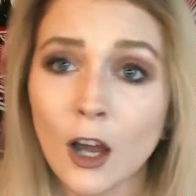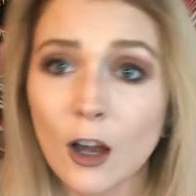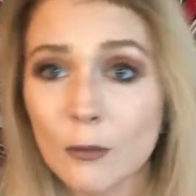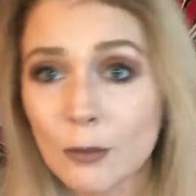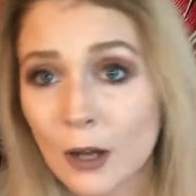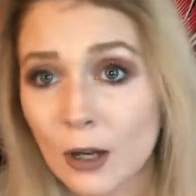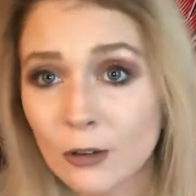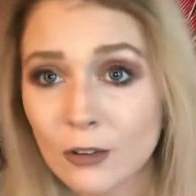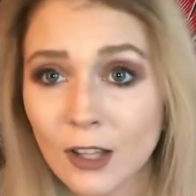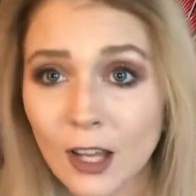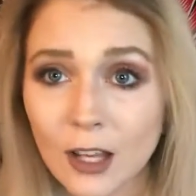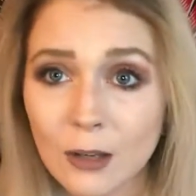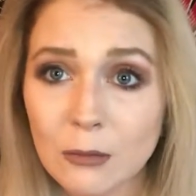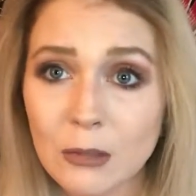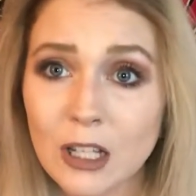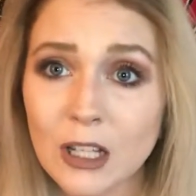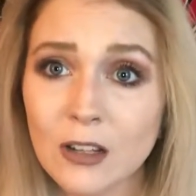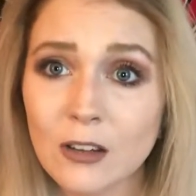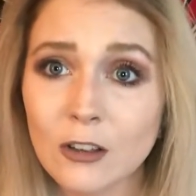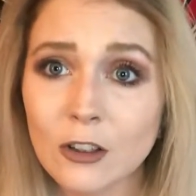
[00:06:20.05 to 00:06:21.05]
about 10
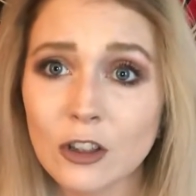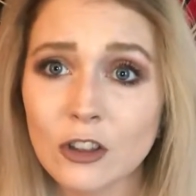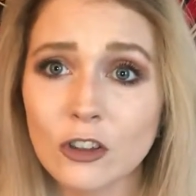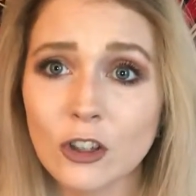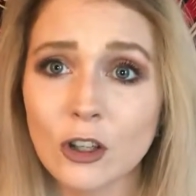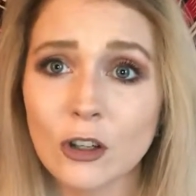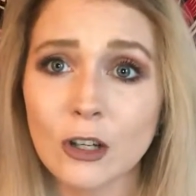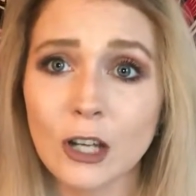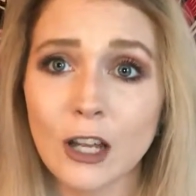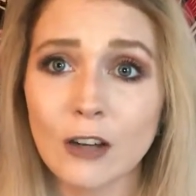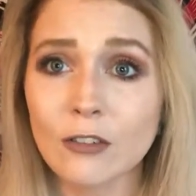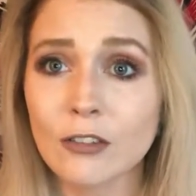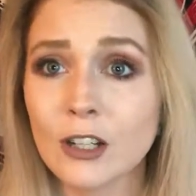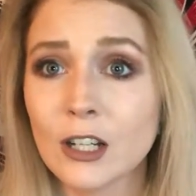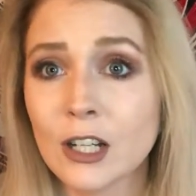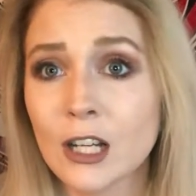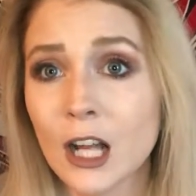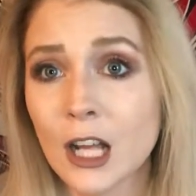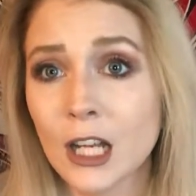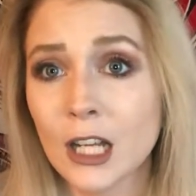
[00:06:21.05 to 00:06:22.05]
minutes or so
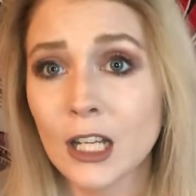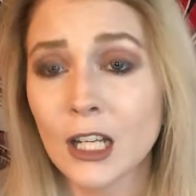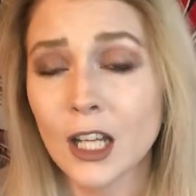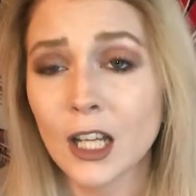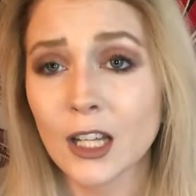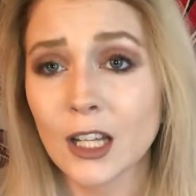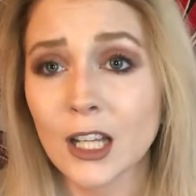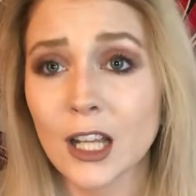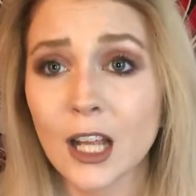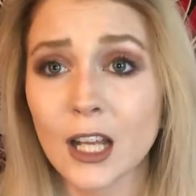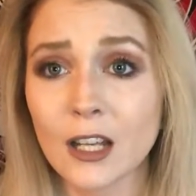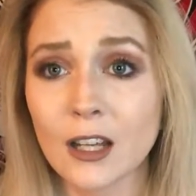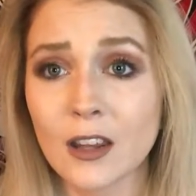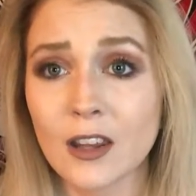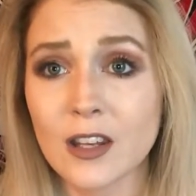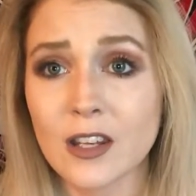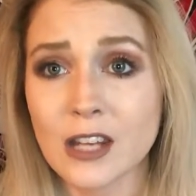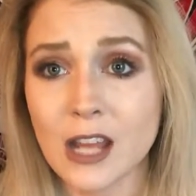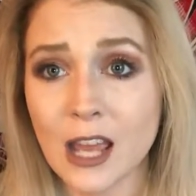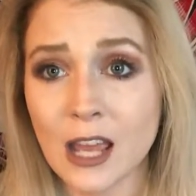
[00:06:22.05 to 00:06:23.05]
every night at the end
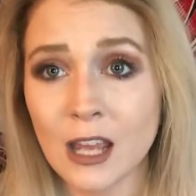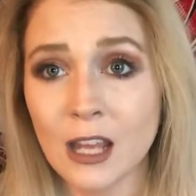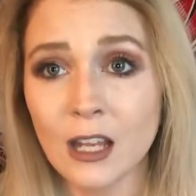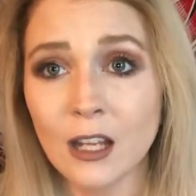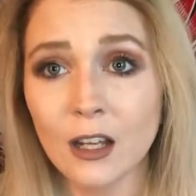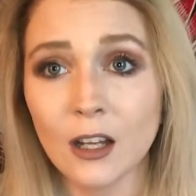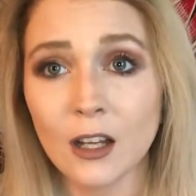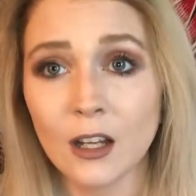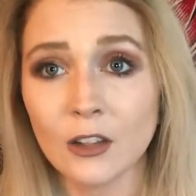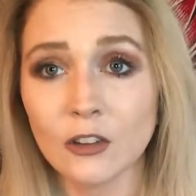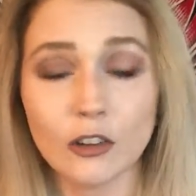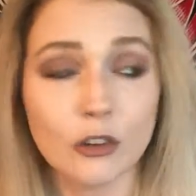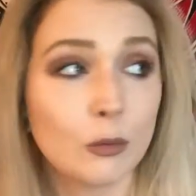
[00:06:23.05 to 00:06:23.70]
of the day uh,